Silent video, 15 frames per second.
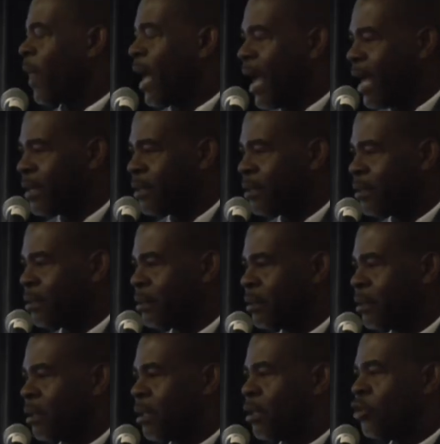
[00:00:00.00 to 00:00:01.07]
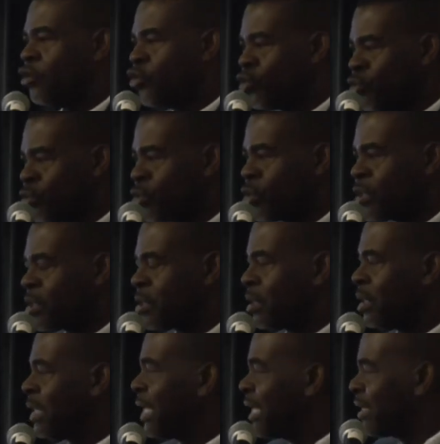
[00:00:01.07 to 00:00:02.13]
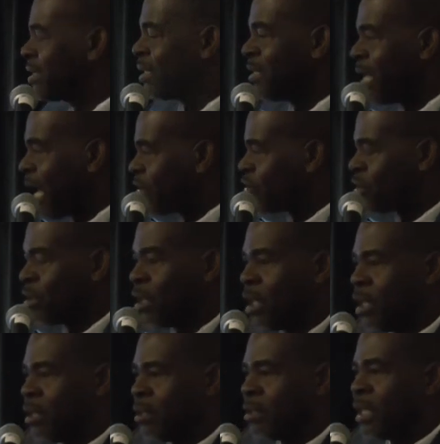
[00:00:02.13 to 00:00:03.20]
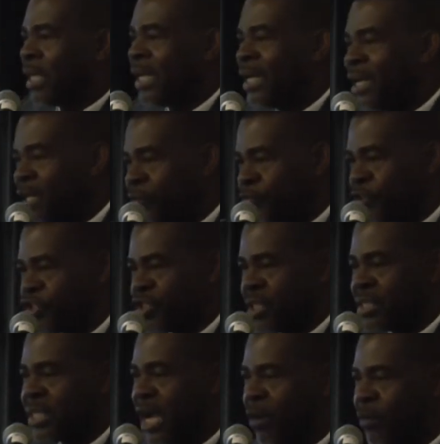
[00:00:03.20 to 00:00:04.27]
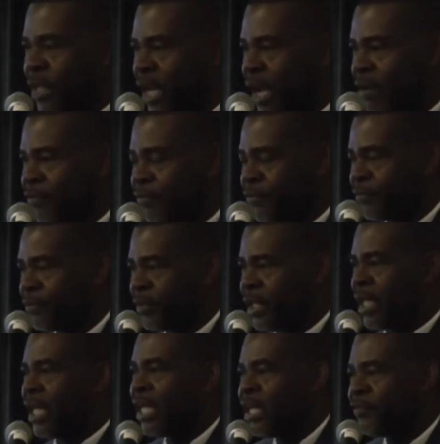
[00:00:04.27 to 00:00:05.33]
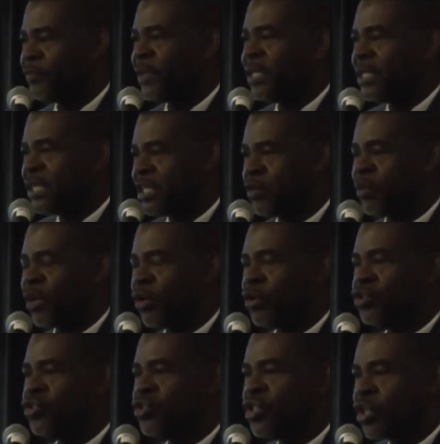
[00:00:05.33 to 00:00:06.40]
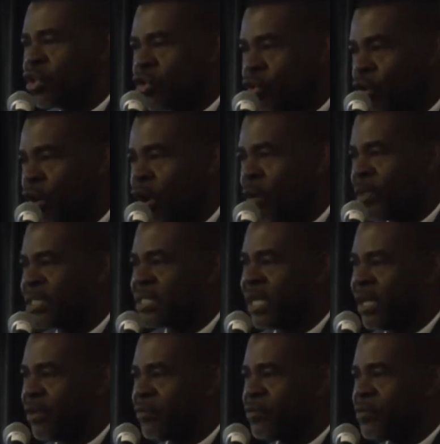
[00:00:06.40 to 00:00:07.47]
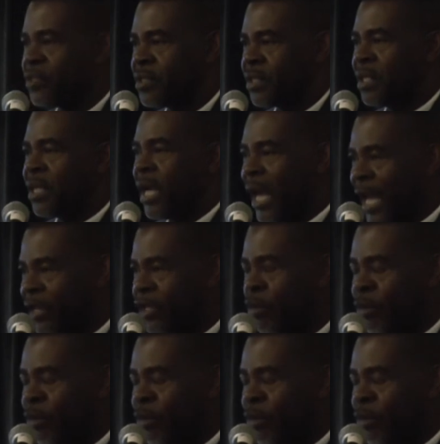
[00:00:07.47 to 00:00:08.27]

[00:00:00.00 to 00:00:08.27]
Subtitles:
and use the international leverages that we have if indeed we're going to secure ourselves and